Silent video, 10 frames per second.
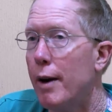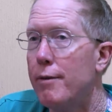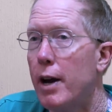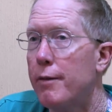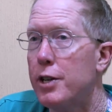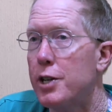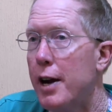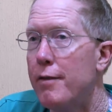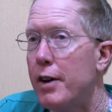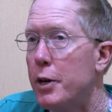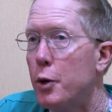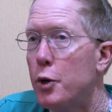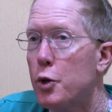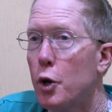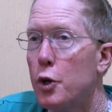and I've designed video
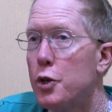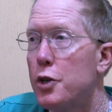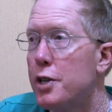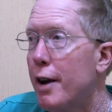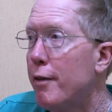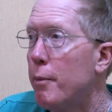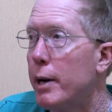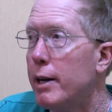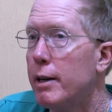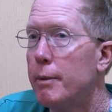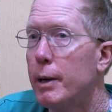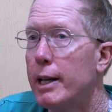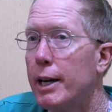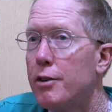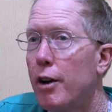controllers and stuff in my
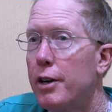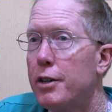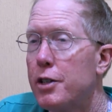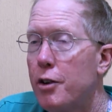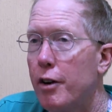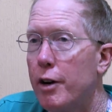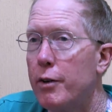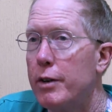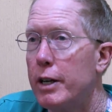electronics career,